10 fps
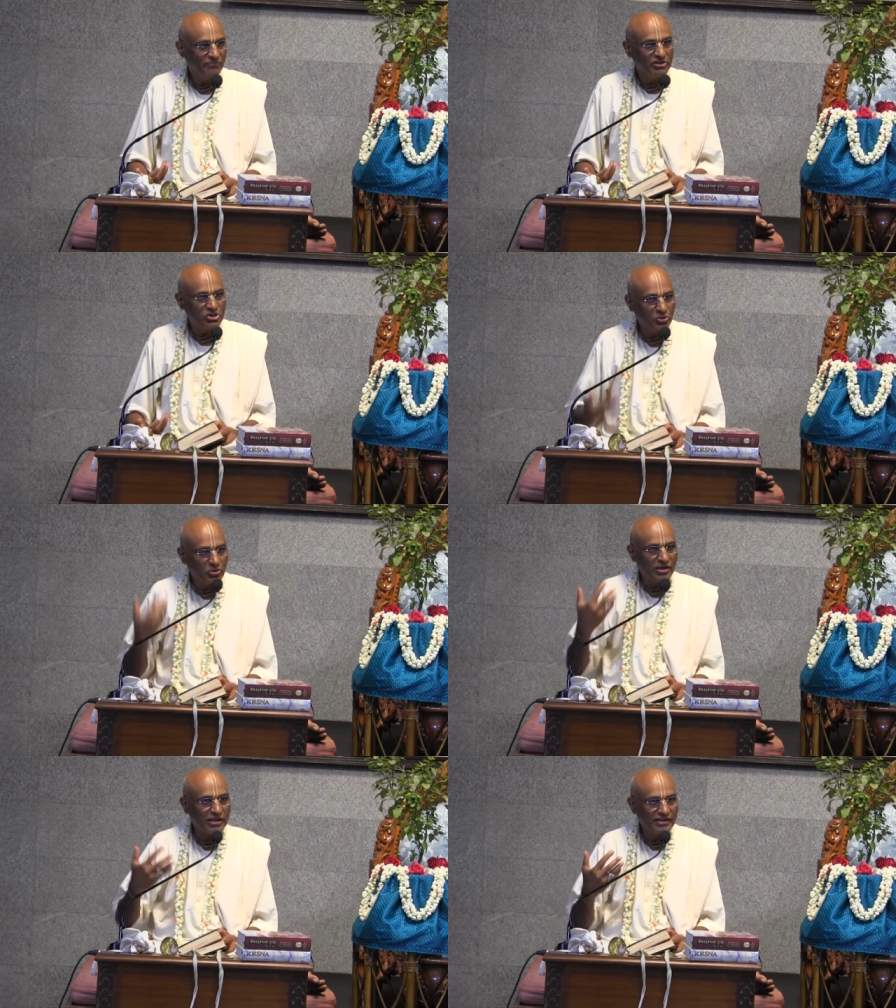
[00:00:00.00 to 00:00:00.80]
which
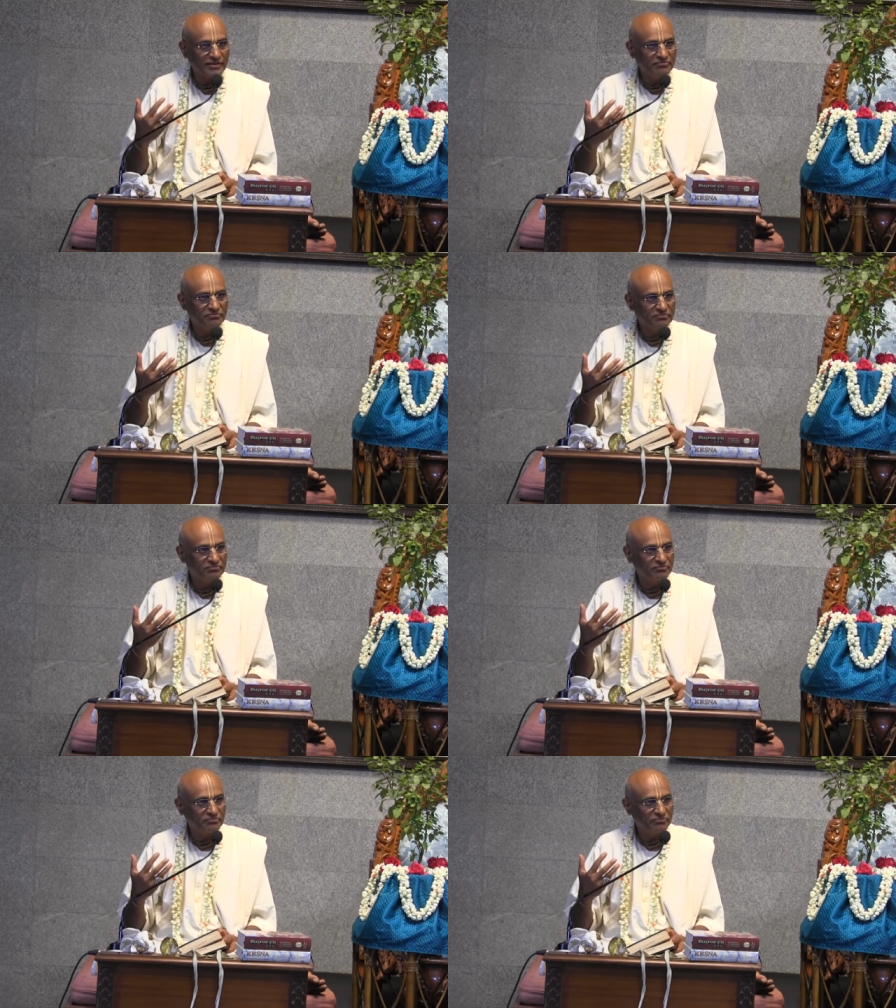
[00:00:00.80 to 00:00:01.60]
look like,
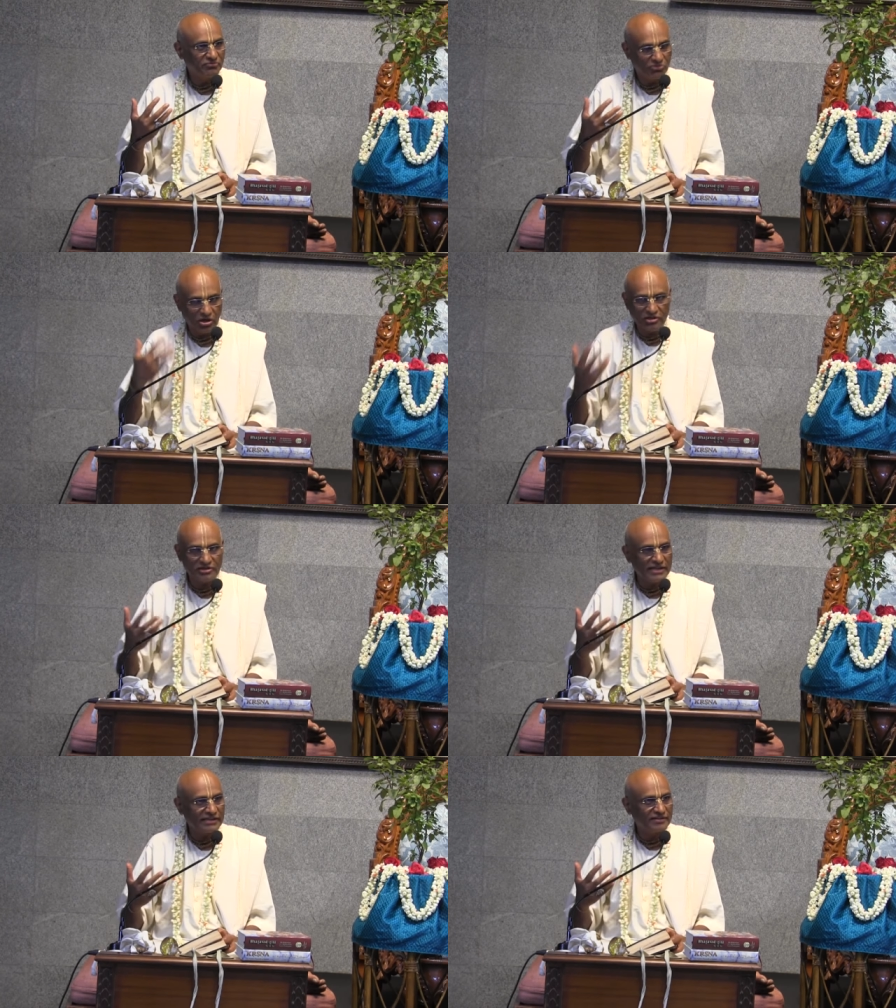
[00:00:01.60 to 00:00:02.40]
work
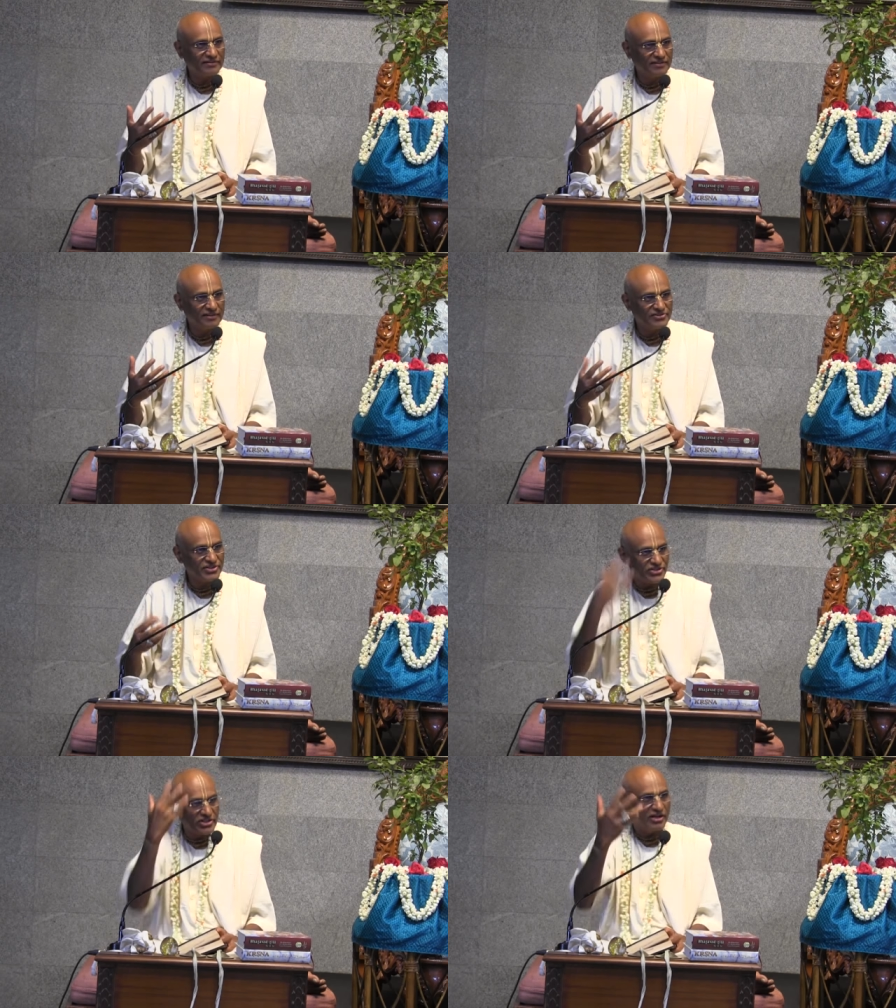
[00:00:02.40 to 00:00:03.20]
like
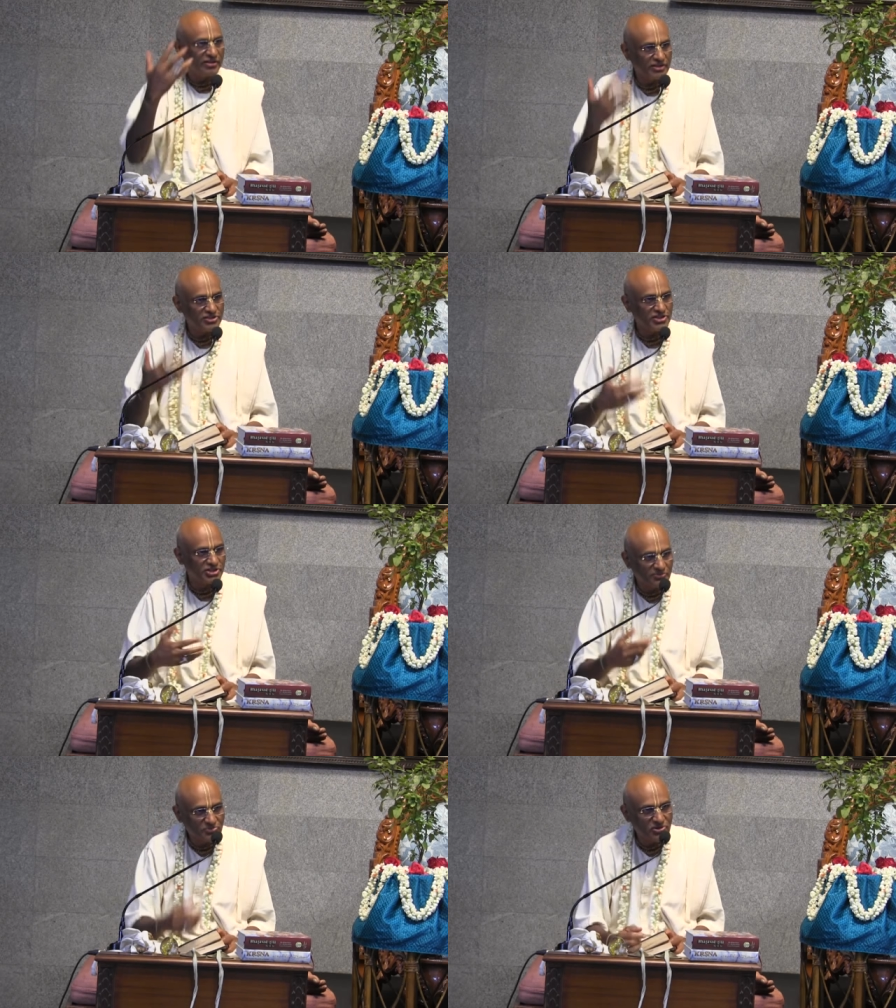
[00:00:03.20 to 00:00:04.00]
Satchidananda
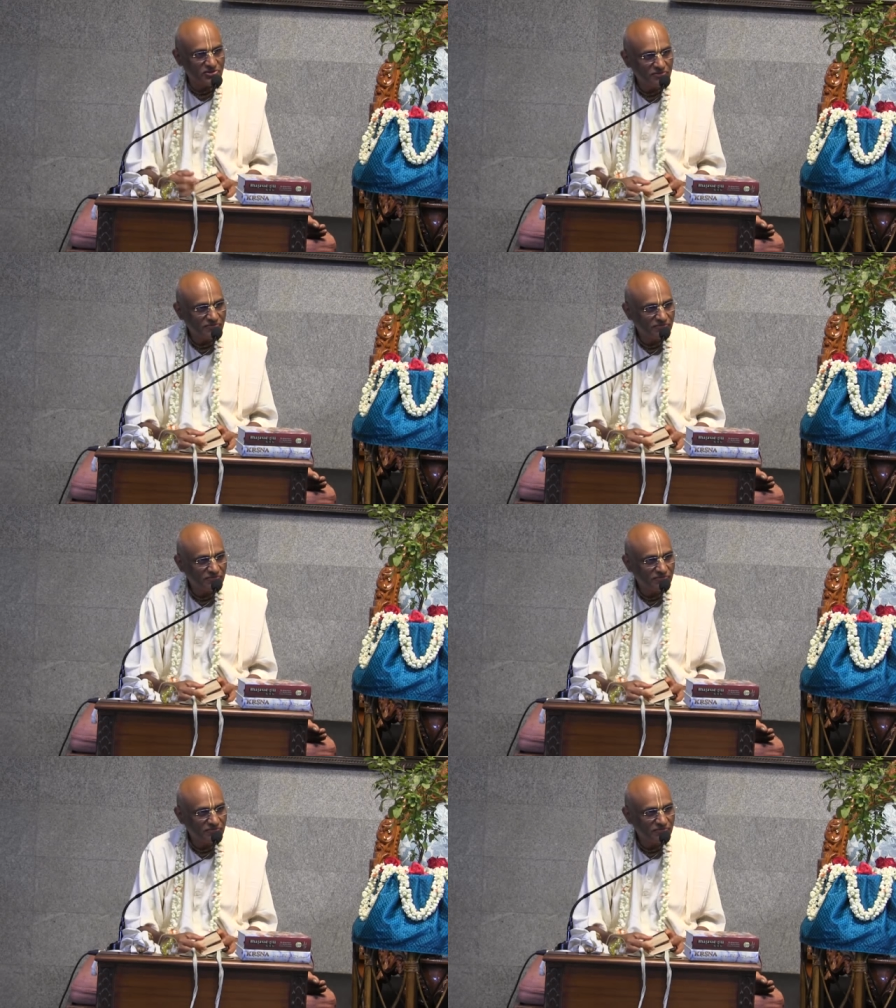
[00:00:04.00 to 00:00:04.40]
systems.